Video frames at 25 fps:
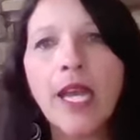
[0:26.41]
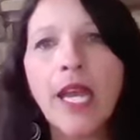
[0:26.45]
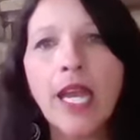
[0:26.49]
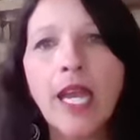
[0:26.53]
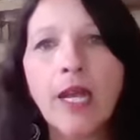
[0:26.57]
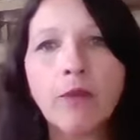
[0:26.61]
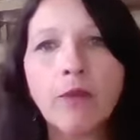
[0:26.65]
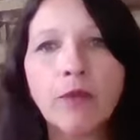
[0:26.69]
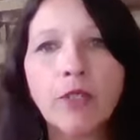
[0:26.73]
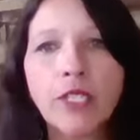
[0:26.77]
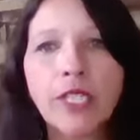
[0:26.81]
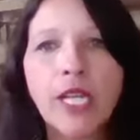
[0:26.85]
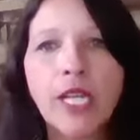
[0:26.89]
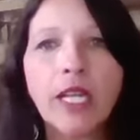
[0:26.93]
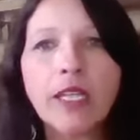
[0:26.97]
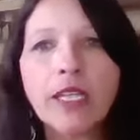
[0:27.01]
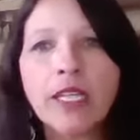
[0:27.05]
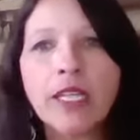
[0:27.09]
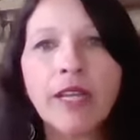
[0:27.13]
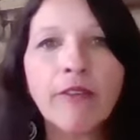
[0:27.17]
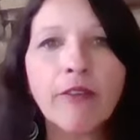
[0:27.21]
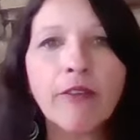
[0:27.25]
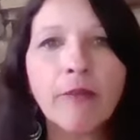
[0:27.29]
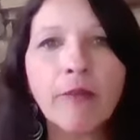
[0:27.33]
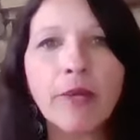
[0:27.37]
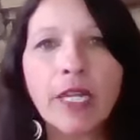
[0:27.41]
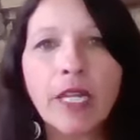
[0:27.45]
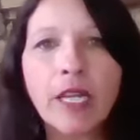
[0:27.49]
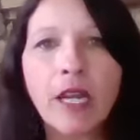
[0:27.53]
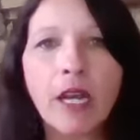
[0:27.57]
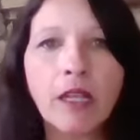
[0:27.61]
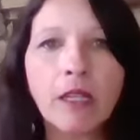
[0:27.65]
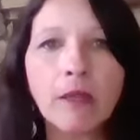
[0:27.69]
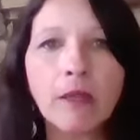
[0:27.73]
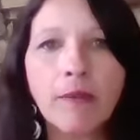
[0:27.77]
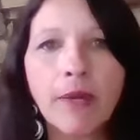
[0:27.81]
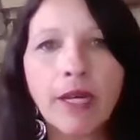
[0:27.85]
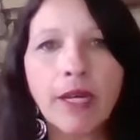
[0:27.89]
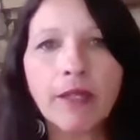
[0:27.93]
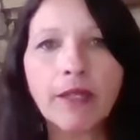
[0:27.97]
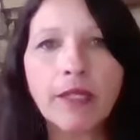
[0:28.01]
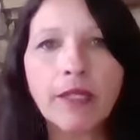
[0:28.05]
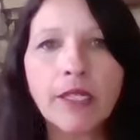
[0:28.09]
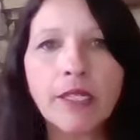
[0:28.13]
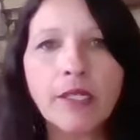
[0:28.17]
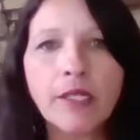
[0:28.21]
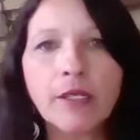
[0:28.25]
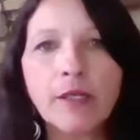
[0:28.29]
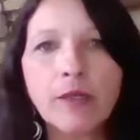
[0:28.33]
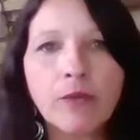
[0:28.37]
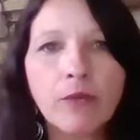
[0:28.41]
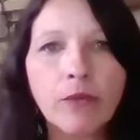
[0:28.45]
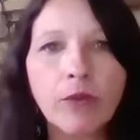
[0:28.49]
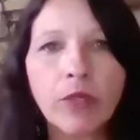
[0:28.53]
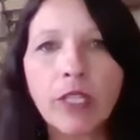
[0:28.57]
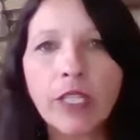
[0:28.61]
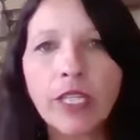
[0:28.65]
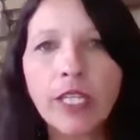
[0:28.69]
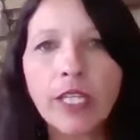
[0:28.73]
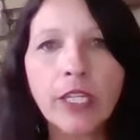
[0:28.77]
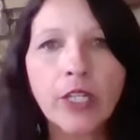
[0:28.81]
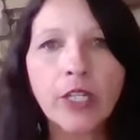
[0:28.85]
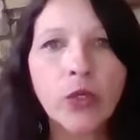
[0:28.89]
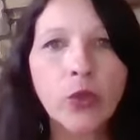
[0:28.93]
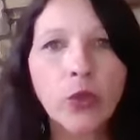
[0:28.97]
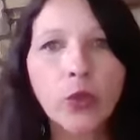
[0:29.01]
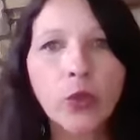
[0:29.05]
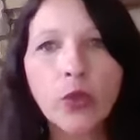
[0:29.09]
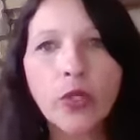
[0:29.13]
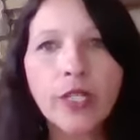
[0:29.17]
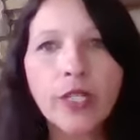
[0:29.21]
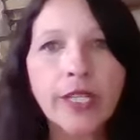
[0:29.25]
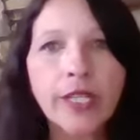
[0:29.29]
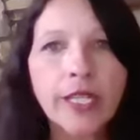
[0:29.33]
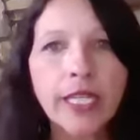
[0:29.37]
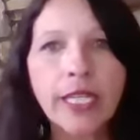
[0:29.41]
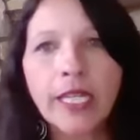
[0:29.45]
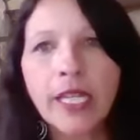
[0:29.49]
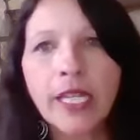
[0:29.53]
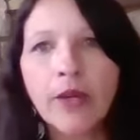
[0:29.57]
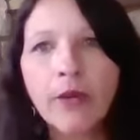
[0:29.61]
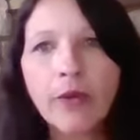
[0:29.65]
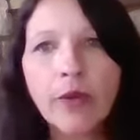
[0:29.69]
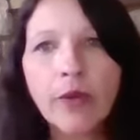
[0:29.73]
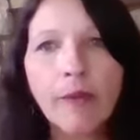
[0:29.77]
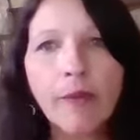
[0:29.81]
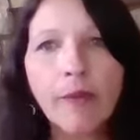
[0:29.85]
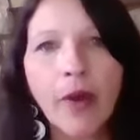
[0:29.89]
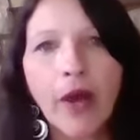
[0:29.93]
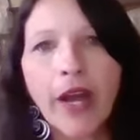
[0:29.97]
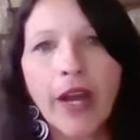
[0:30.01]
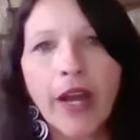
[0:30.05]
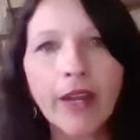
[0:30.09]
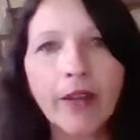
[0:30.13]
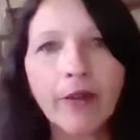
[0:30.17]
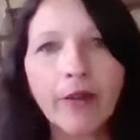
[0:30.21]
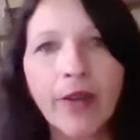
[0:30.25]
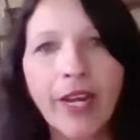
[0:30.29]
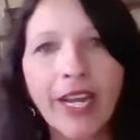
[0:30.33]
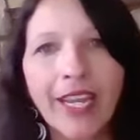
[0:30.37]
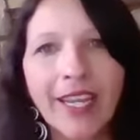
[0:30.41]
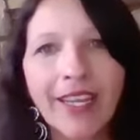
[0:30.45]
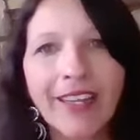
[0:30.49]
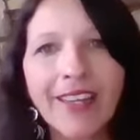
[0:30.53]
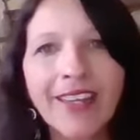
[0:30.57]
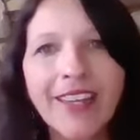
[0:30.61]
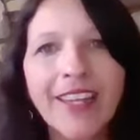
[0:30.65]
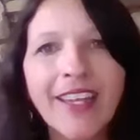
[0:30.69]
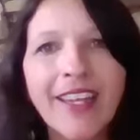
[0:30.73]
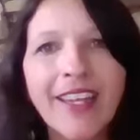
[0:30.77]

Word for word: and we're telling everybody all about this really cool thing that we bought, right?